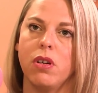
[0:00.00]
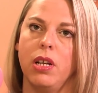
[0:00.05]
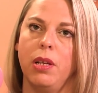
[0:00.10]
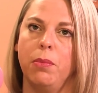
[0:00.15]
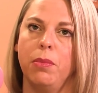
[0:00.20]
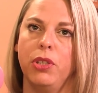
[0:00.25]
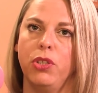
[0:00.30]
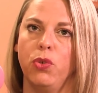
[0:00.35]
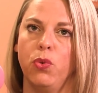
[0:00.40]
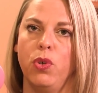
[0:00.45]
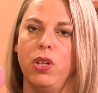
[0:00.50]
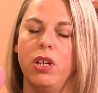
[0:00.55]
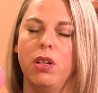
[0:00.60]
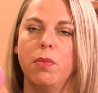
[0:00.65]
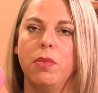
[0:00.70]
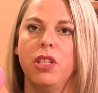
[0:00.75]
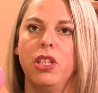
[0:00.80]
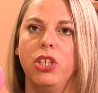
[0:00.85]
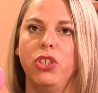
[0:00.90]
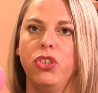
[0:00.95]
in between
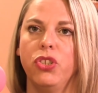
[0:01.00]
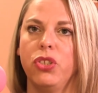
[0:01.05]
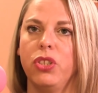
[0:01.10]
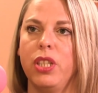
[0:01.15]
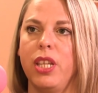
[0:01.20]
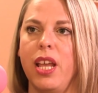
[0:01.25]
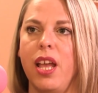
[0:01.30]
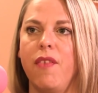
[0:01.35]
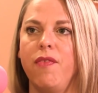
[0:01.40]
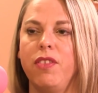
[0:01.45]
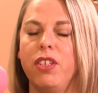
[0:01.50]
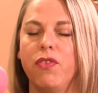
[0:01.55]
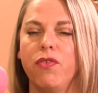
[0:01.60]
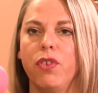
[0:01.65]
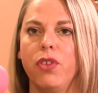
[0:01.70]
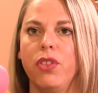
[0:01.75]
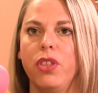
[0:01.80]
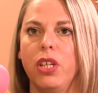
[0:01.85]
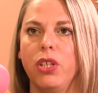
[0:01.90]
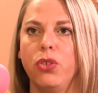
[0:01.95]
them, and they have
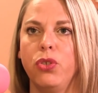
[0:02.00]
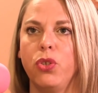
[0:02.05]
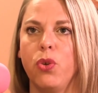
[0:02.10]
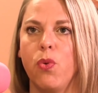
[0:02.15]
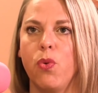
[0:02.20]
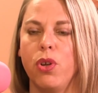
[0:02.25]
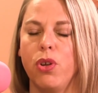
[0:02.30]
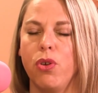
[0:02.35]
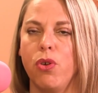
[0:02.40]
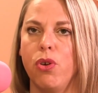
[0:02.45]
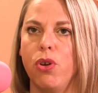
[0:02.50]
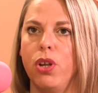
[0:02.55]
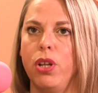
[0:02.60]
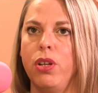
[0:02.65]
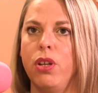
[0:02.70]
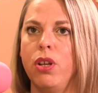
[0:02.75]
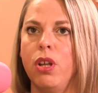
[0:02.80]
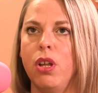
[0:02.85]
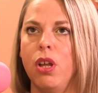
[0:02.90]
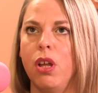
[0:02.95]
different things going on.
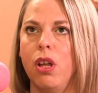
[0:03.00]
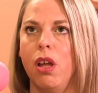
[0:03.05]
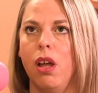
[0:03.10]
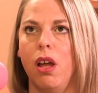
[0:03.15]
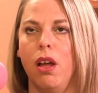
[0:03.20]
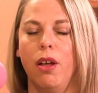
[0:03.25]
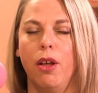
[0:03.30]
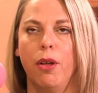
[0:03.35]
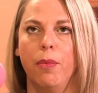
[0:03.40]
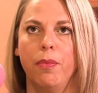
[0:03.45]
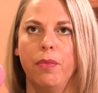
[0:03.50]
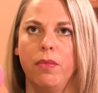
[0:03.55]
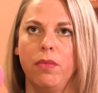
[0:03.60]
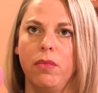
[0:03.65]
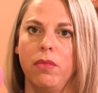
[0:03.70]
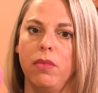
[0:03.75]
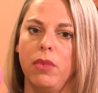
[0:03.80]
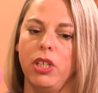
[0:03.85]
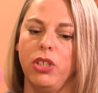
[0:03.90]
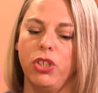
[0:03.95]

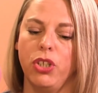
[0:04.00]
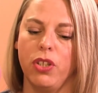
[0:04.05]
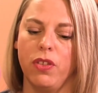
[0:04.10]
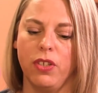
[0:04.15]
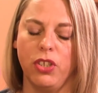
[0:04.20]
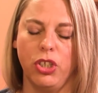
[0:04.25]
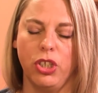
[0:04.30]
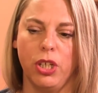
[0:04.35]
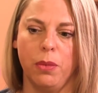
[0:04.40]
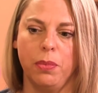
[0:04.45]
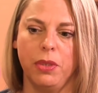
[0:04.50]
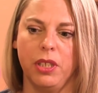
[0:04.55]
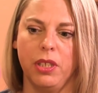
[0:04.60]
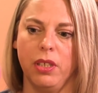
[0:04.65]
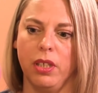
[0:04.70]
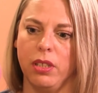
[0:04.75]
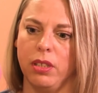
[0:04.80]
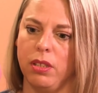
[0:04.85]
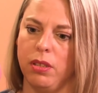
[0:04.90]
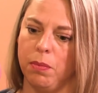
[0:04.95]
Each of the ships,
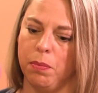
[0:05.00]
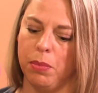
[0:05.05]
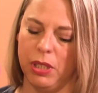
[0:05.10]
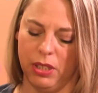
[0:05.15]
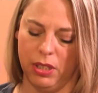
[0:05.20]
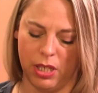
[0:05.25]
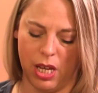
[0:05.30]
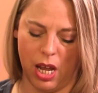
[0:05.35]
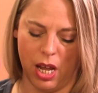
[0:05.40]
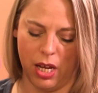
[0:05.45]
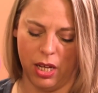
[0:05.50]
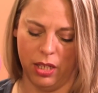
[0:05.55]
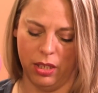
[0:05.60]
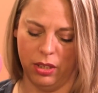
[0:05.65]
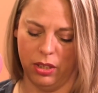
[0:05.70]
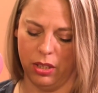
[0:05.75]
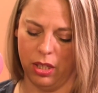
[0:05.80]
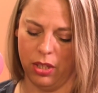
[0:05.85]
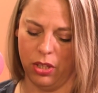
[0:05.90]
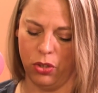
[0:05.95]

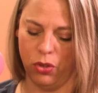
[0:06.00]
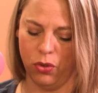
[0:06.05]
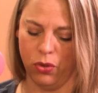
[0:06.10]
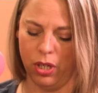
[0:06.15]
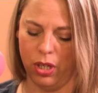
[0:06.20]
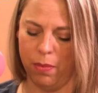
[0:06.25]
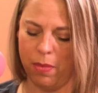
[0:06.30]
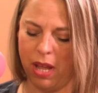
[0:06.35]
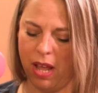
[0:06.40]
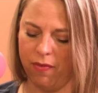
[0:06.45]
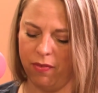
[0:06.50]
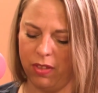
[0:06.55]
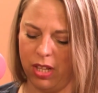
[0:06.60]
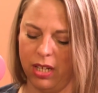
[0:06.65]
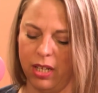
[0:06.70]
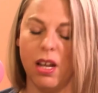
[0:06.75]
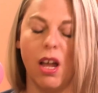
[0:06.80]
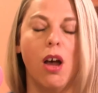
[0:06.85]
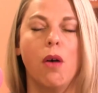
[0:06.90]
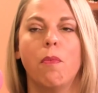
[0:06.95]
besides the Dream, have
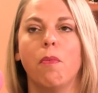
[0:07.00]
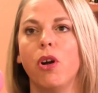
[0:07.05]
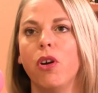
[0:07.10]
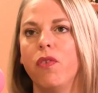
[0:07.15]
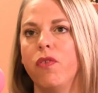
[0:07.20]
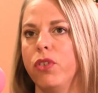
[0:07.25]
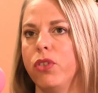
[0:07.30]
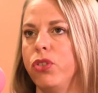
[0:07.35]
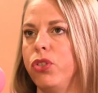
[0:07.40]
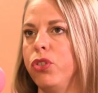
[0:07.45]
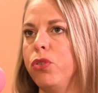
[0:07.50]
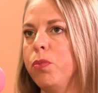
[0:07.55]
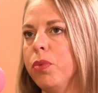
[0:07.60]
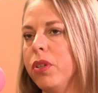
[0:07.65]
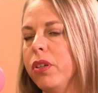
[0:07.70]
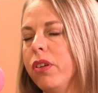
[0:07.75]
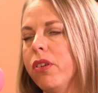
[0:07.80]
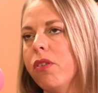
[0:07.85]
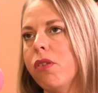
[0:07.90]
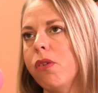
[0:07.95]
like a Marvel
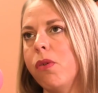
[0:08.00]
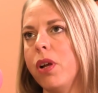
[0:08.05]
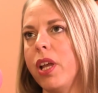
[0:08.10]
Superhero